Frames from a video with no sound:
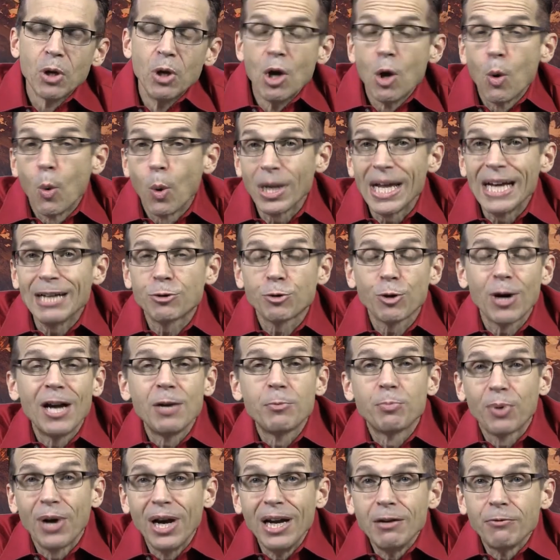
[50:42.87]
Well, I tried
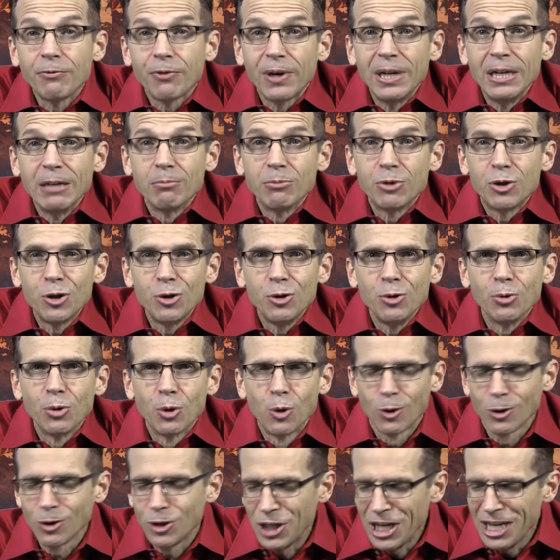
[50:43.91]
praying for him too.
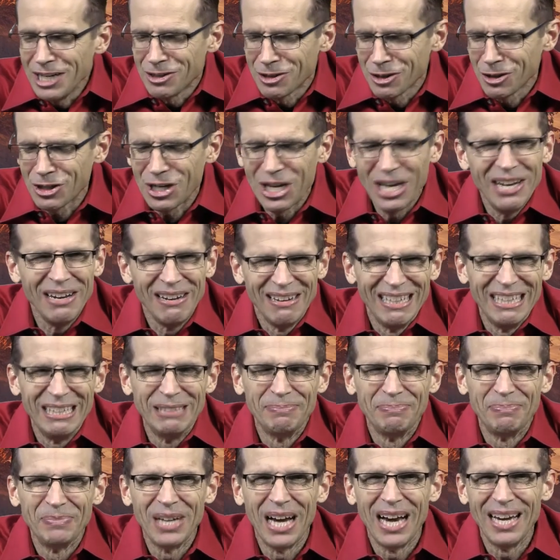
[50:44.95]
Lord Jesus, heal
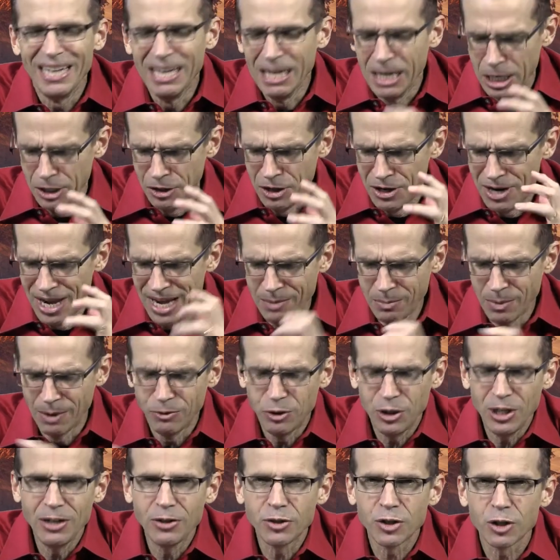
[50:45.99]
him I, in the name of
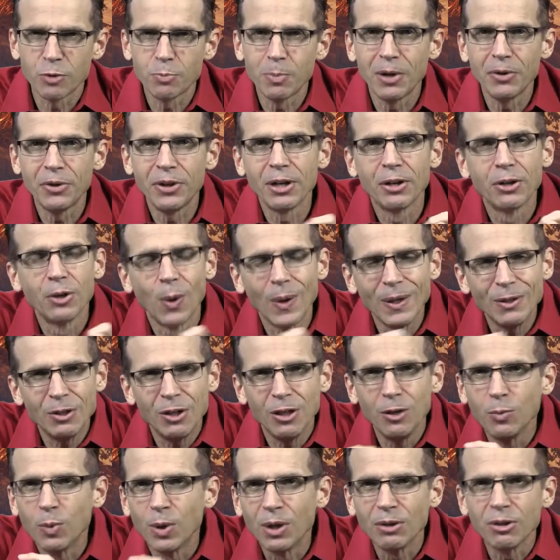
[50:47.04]
Jesus, but the
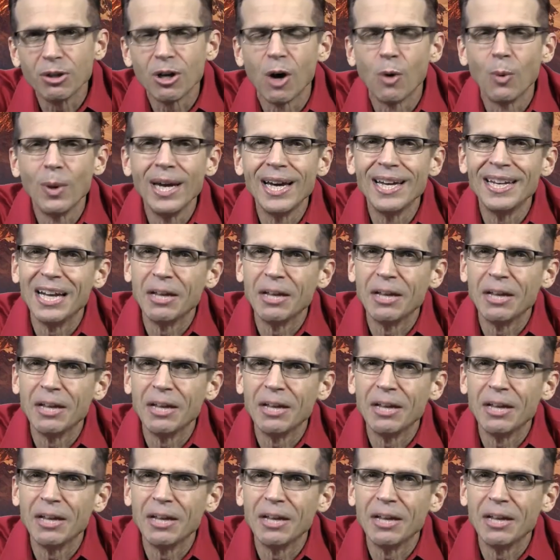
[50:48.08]
anointing wouldn't go in.